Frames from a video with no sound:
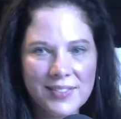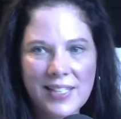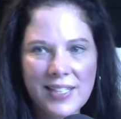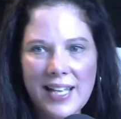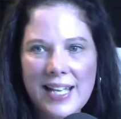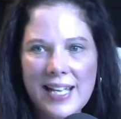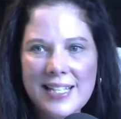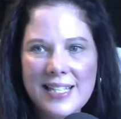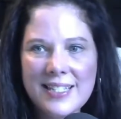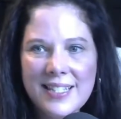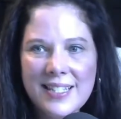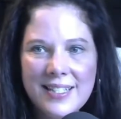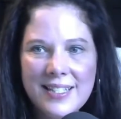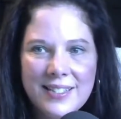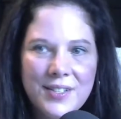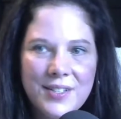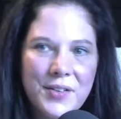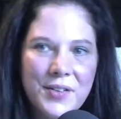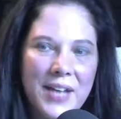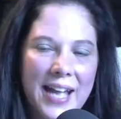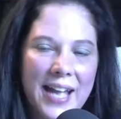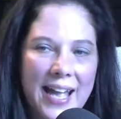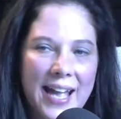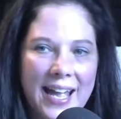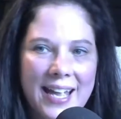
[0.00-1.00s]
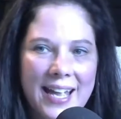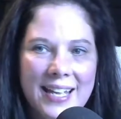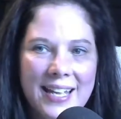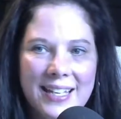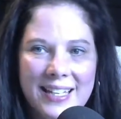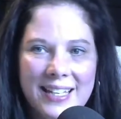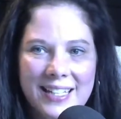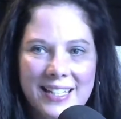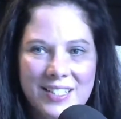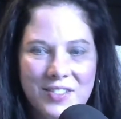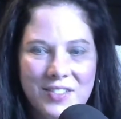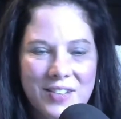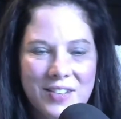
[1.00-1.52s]
Is this okay?
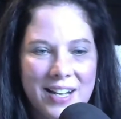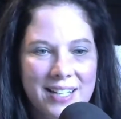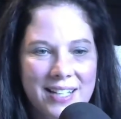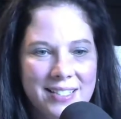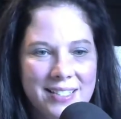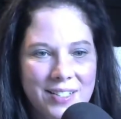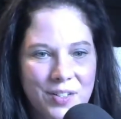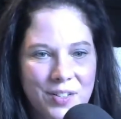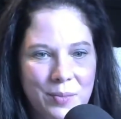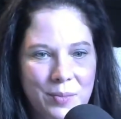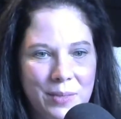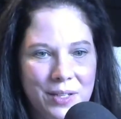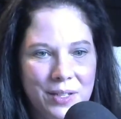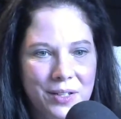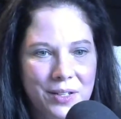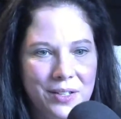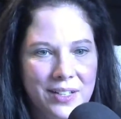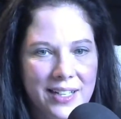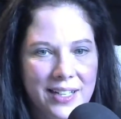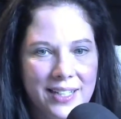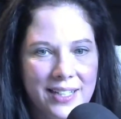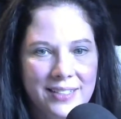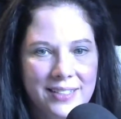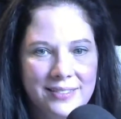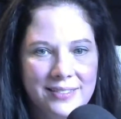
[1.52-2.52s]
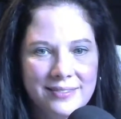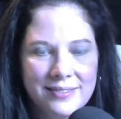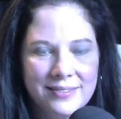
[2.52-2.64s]
Can you guys hear me all right?